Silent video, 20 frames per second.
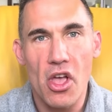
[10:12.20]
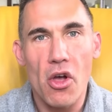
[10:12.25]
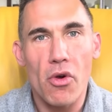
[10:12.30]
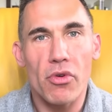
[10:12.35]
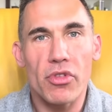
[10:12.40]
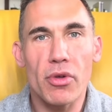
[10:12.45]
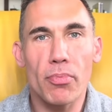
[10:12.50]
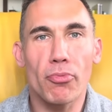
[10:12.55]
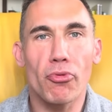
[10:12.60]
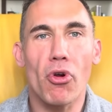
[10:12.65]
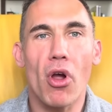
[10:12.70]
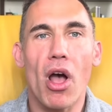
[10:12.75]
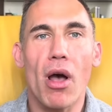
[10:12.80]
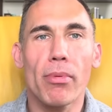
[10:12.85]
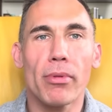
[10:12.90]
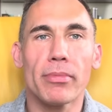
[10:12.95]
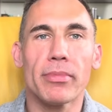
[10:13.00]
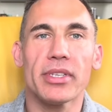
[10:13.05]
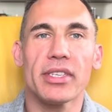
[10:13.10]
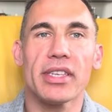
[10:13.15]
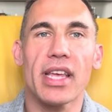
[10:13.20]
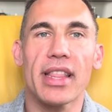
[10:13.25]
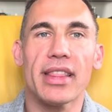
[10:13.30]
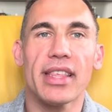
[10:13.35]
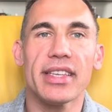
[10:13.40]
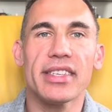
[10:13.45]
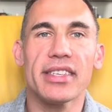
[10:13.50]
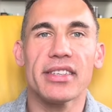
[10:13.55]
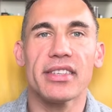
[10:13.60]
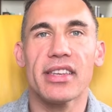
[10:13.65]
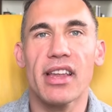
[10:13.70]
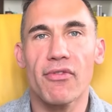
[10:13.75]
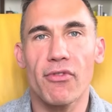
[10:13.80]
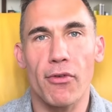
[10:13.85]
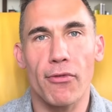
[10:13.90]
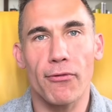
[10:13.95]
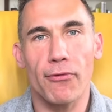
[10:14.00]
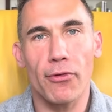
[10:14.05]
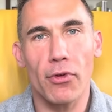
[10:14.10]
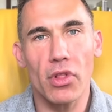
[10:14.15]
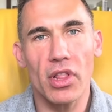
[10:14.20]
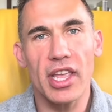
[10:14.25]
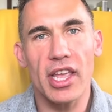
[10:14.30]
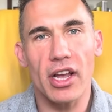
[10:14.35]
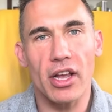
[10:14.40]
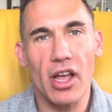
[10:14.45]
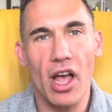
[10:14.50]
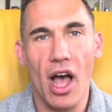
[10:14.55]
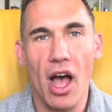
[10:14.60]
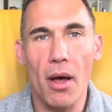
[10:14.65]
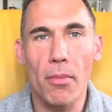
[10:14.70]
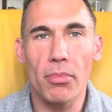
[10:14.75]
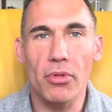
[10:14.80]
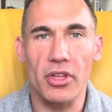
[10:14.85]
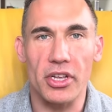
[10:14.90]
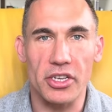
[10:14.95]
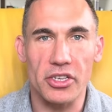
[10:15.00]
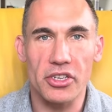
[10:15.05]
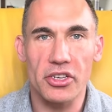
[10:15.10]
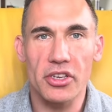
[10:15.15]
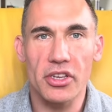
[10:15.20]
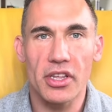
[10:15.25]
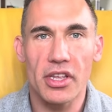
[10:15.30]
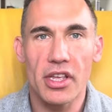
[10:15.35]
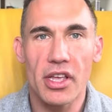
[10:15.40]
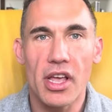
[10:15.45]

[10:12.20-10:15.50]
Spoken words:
Well, the problem is that this is never fully accomplished.